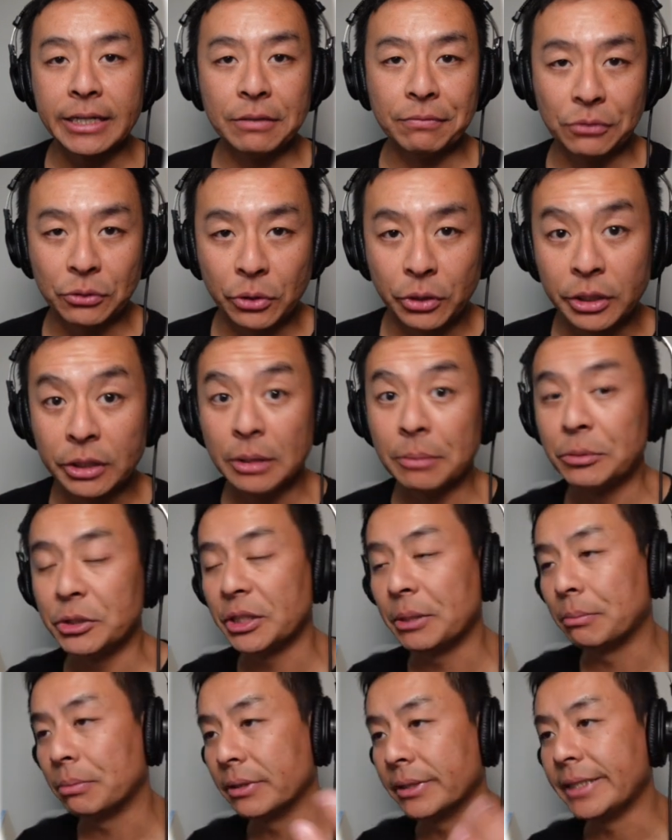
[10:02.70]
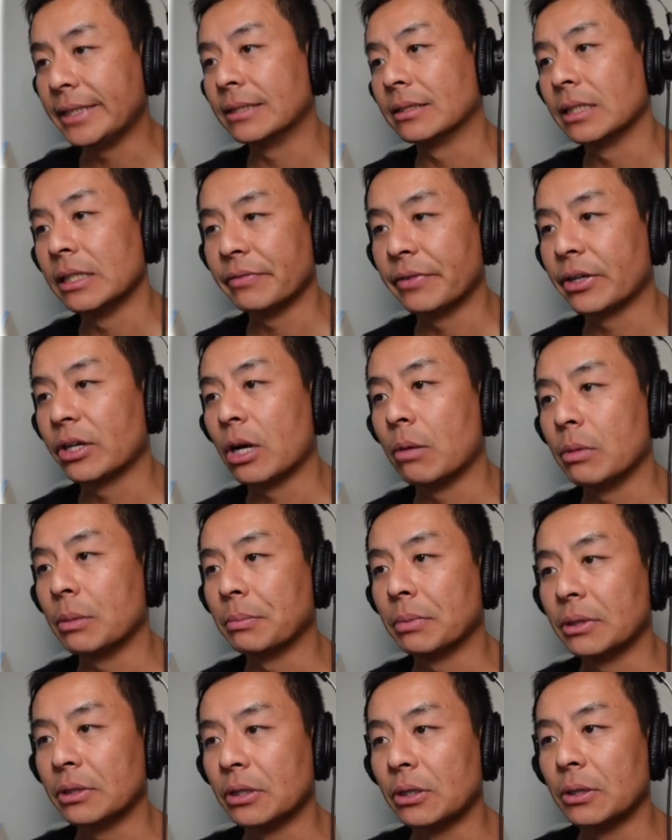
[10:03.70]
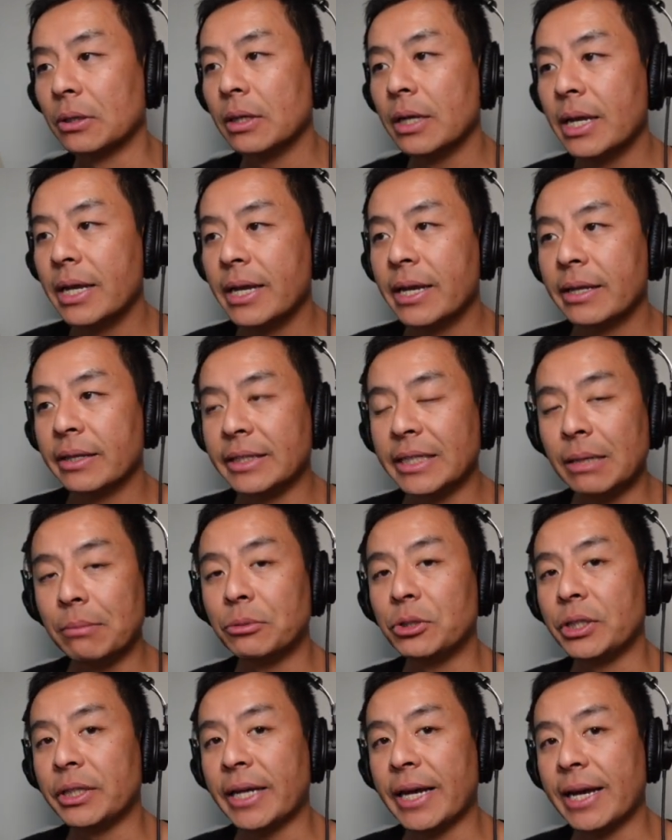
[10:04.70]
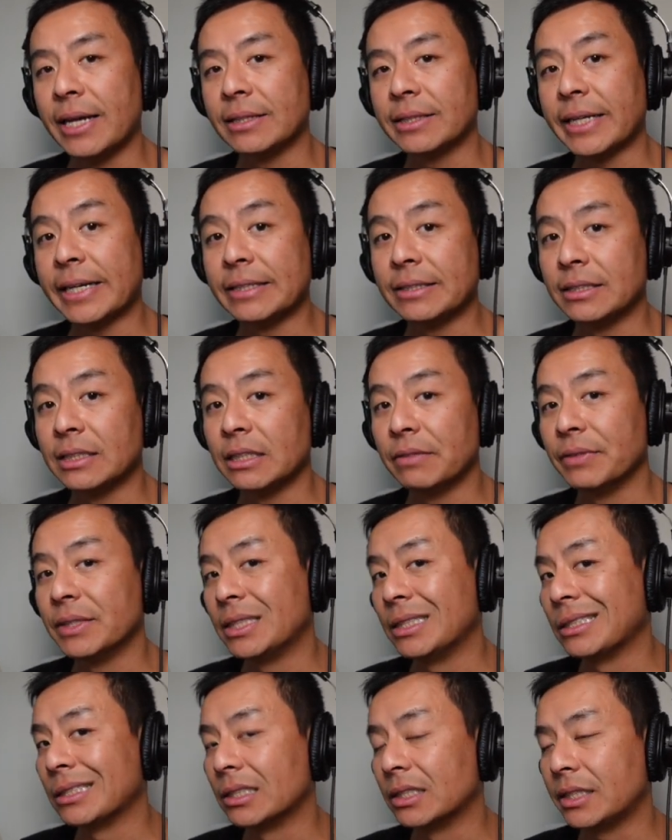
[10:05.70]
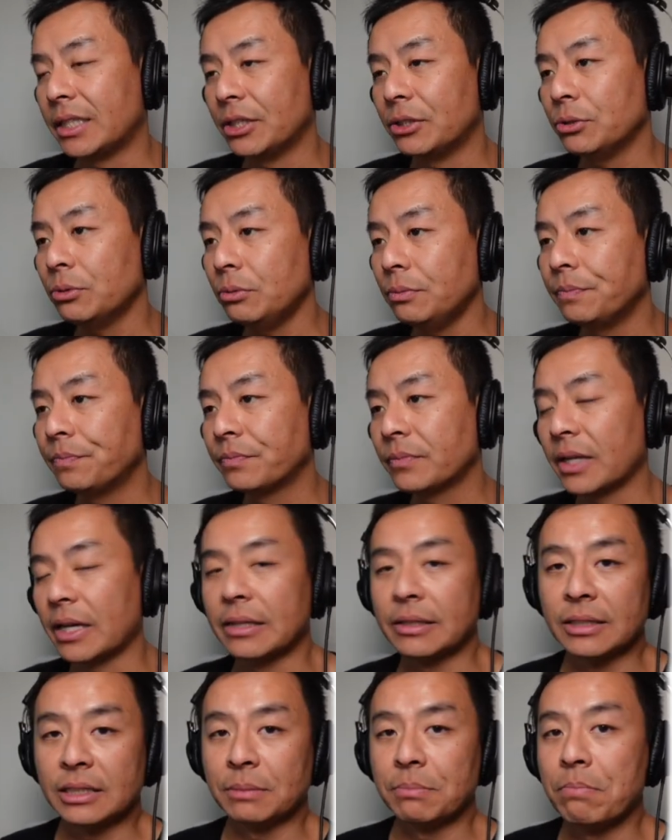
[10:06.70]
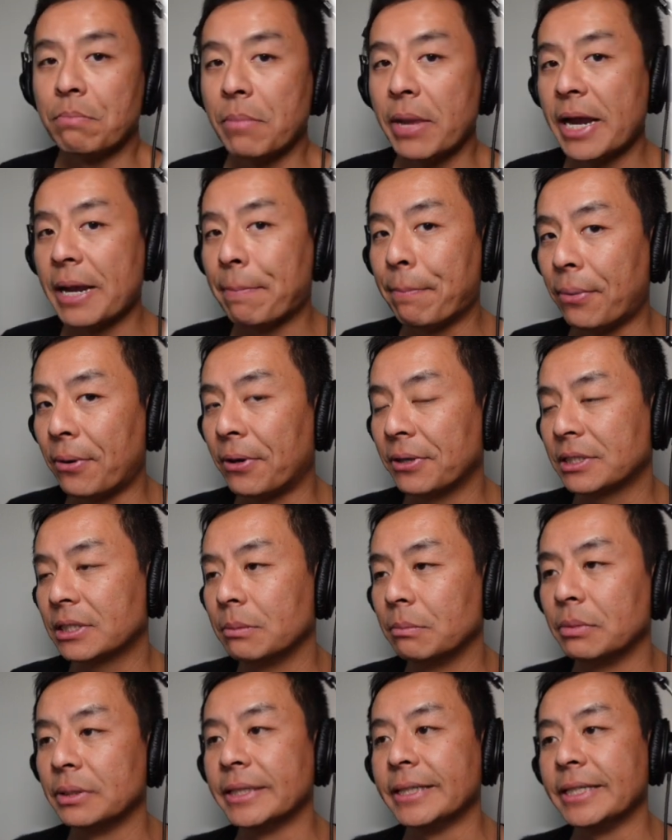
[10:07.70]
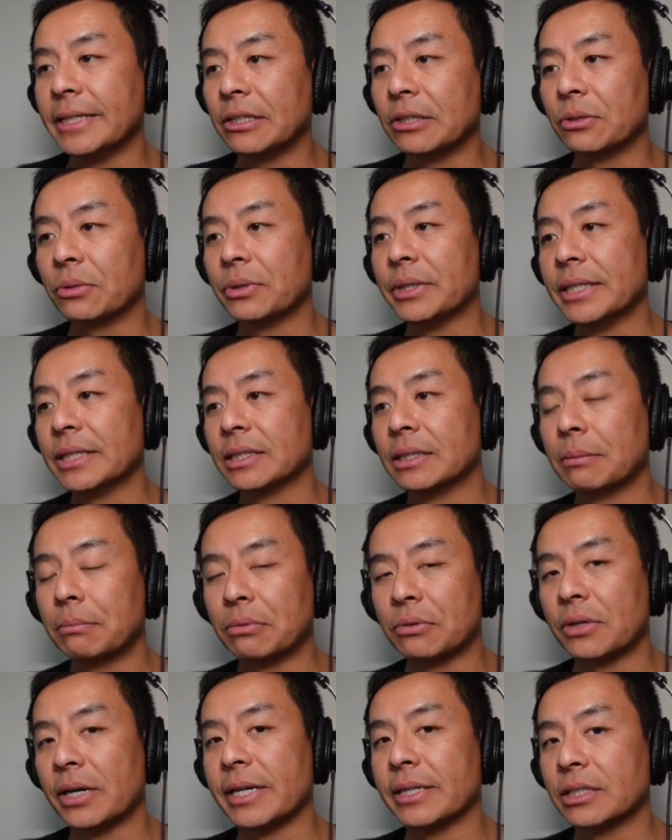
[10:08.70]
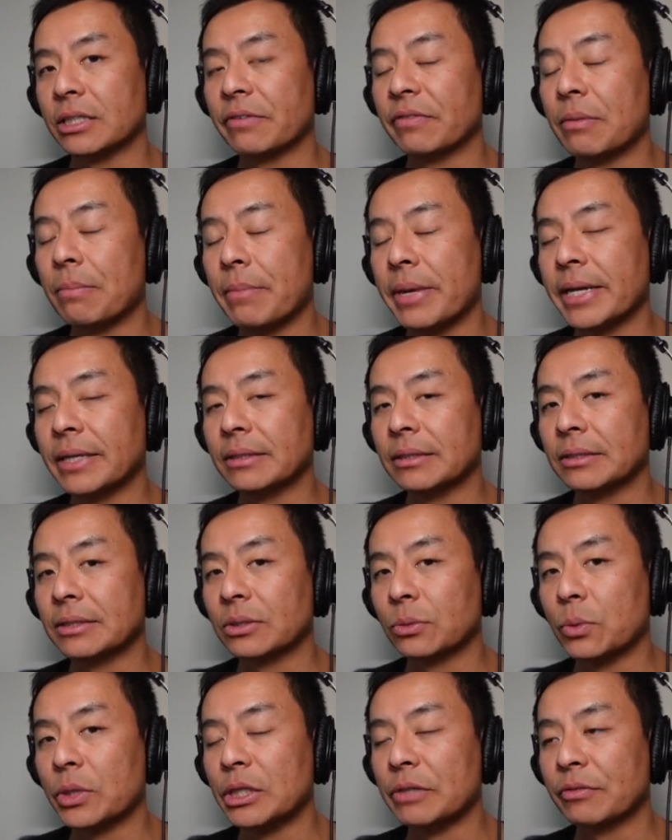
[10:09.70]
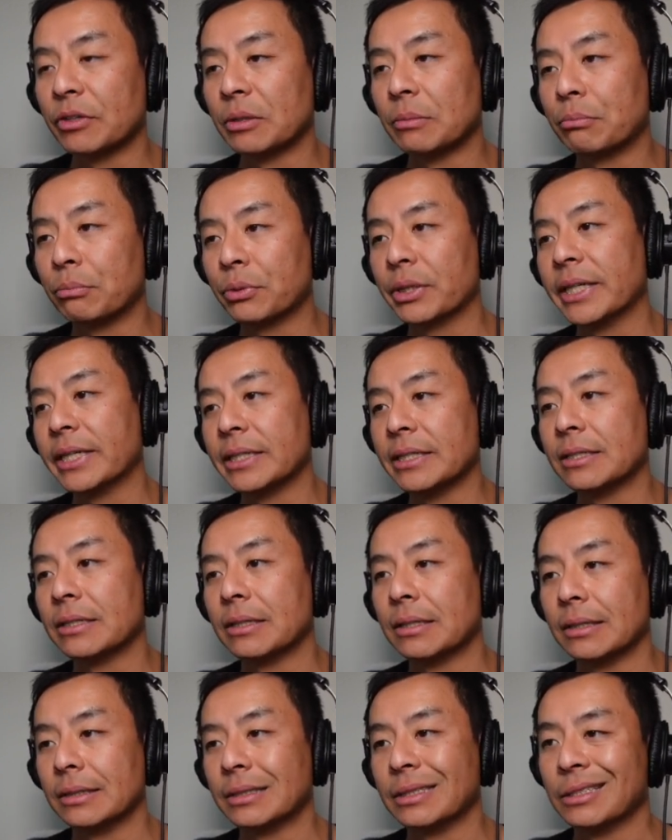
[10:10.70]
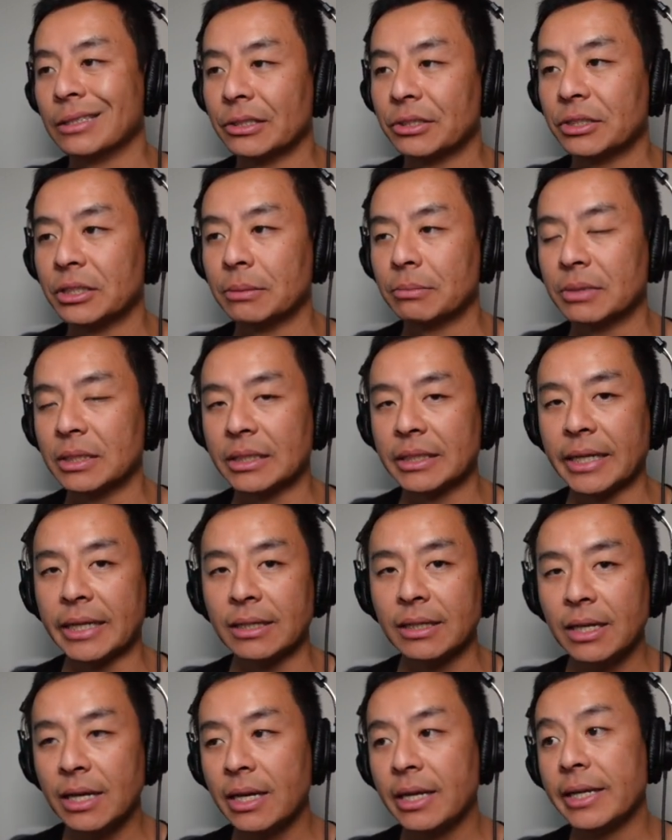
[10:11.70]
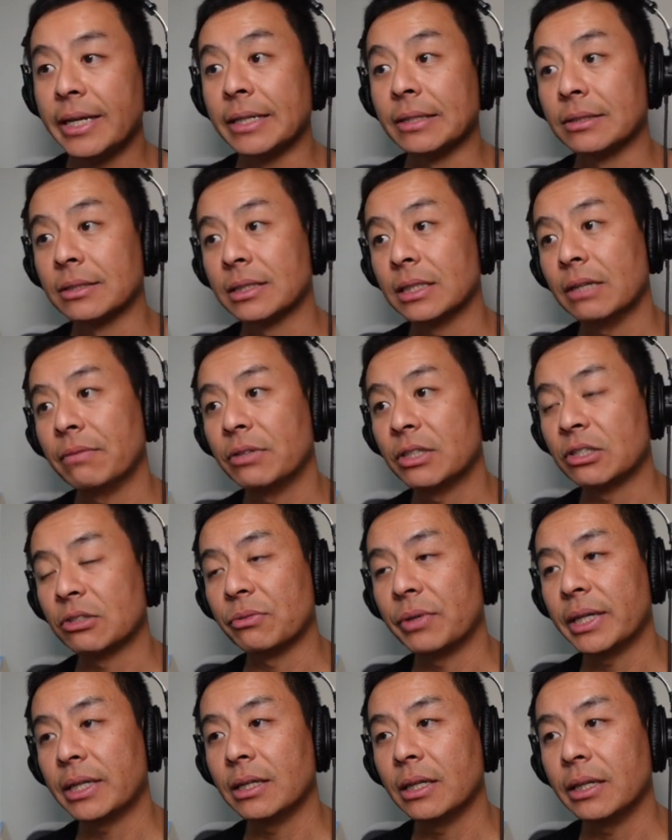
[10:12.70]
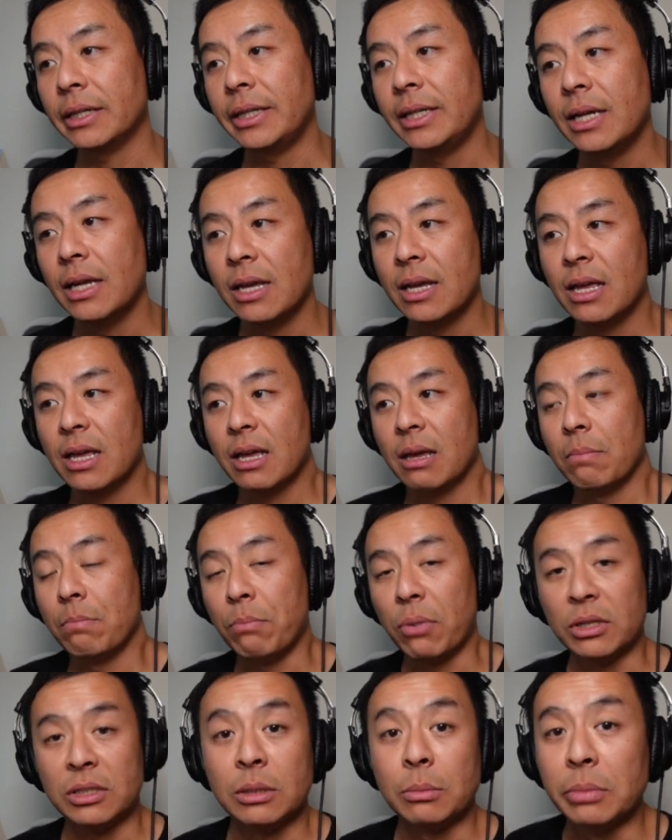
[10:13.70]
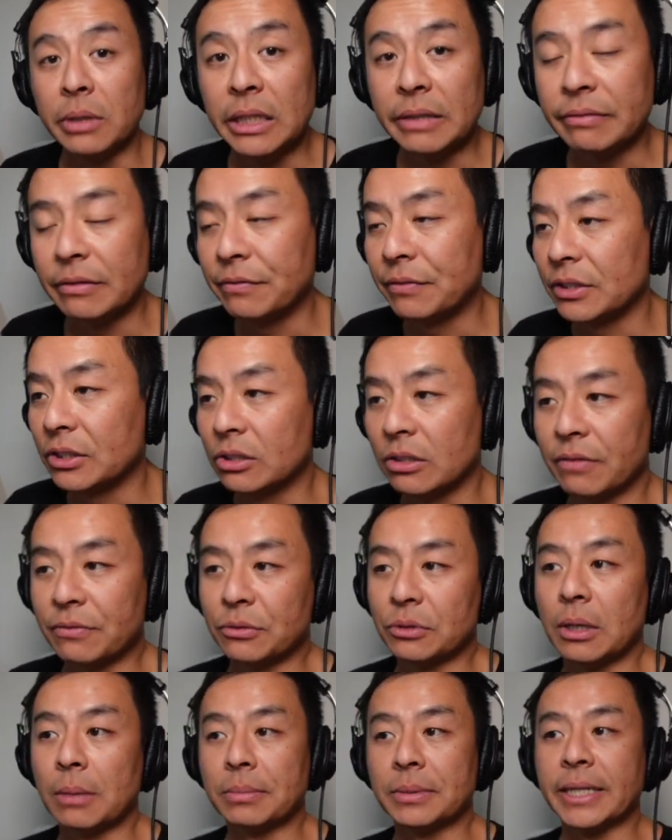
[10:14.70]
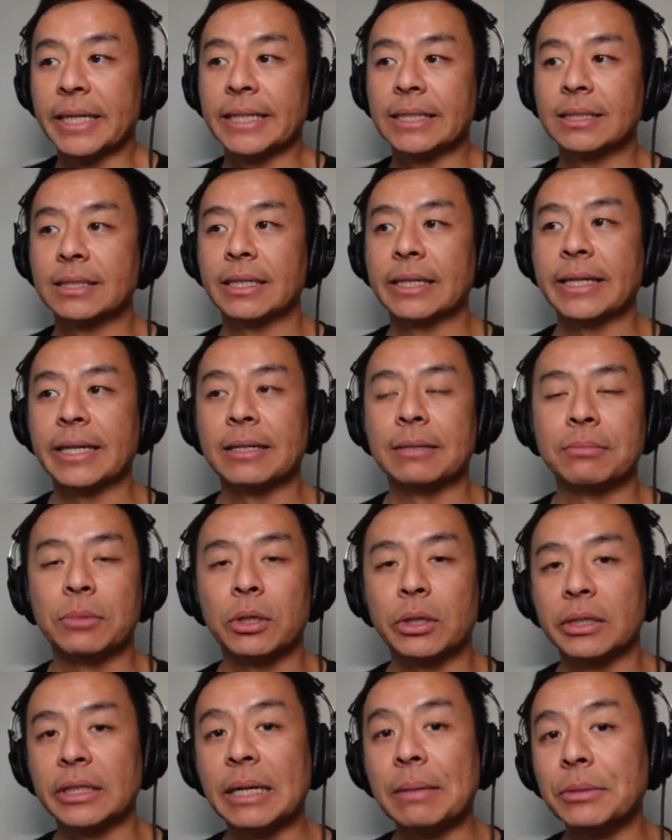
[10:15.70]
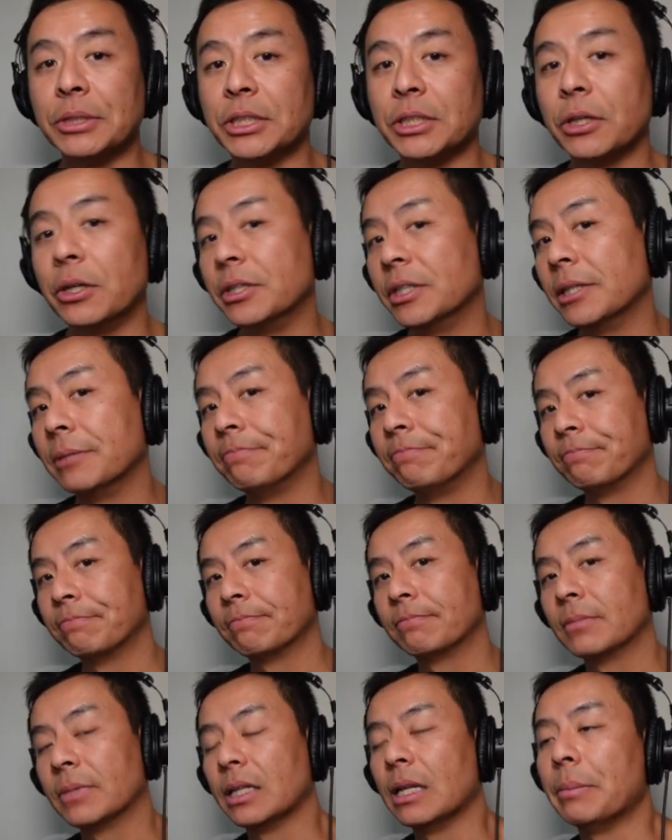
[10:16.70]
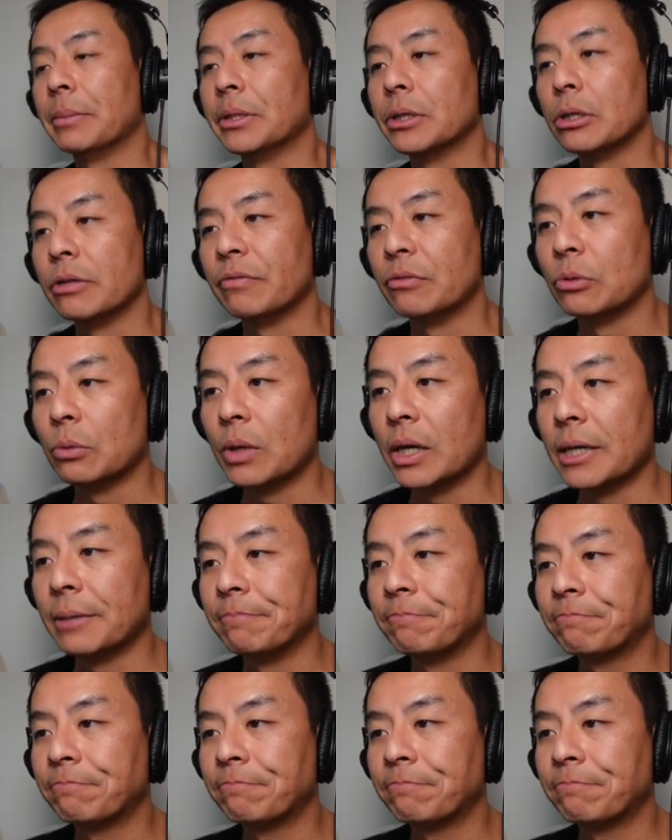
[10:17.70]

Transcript: if you own an MG, please leave a comment below. The MG has a servicing schedule, and this may possibly increase the price of the maintenance, where you've got to bring it into the dealership to get it serviced regularly, possibly even for software updates. Again, not an MG owner, let me know if you are.